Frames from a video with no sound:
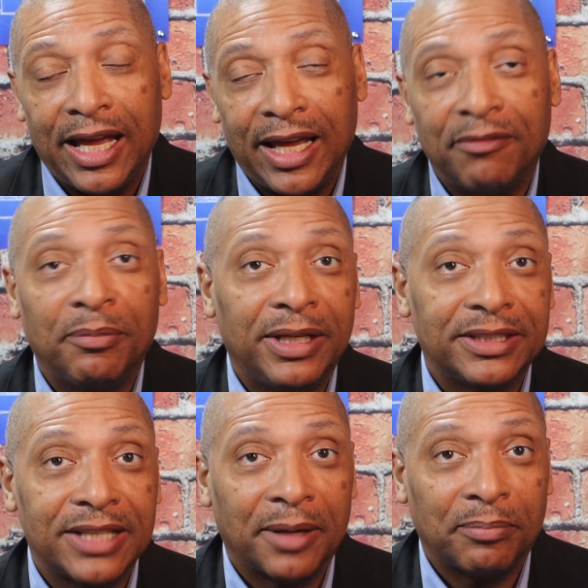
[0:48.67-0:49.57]

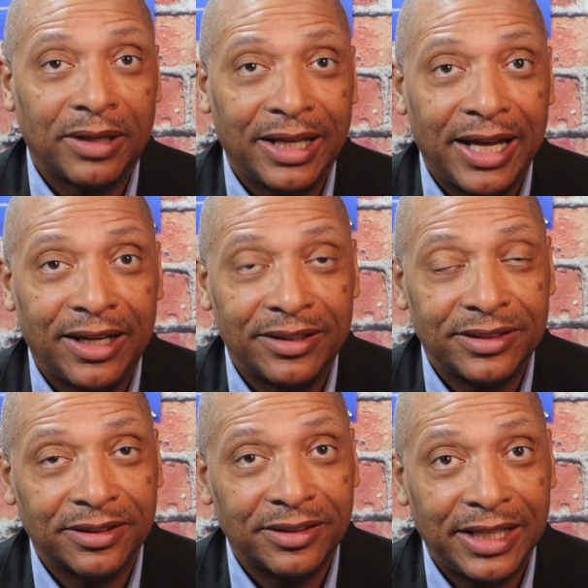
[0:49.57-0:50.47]
everybody's got a plan
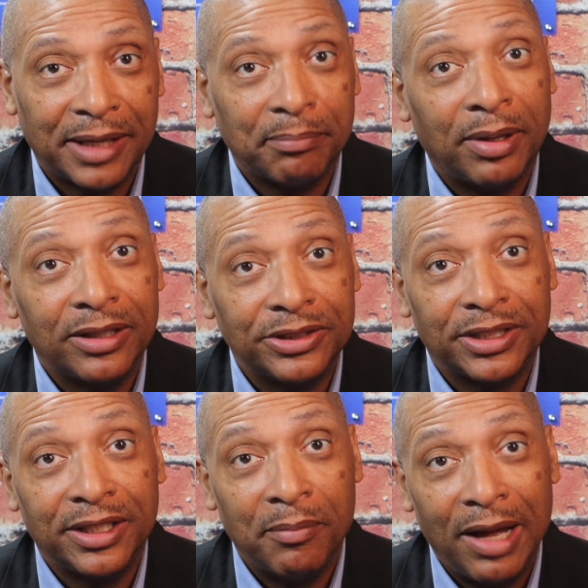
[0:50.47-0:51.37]
until they get
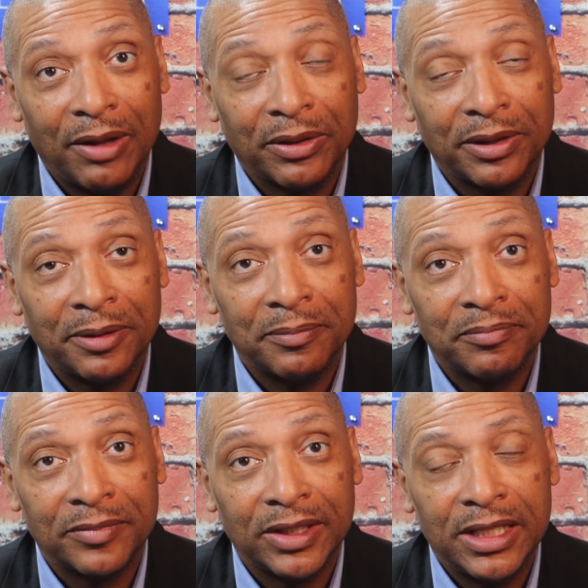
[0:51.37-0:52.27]
punched in the mouth.
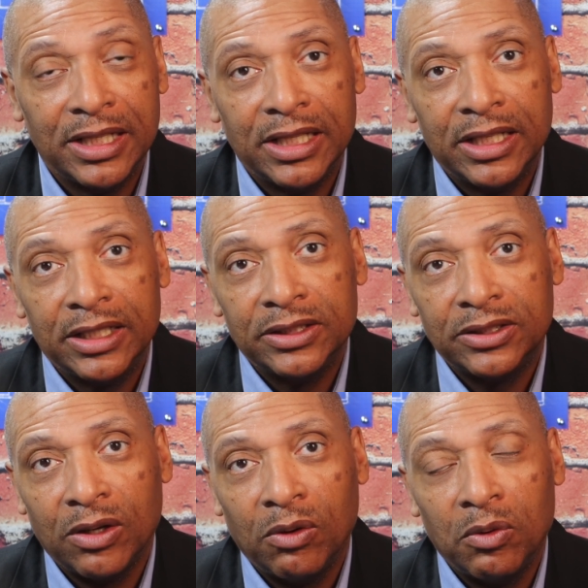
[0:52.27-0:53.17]

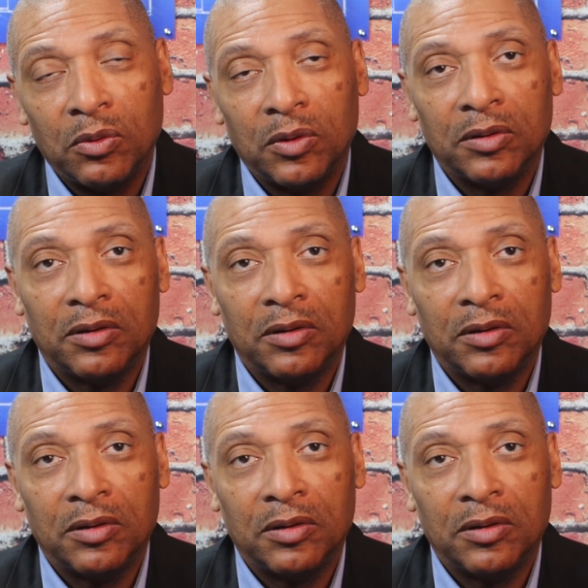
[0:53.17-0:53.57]
So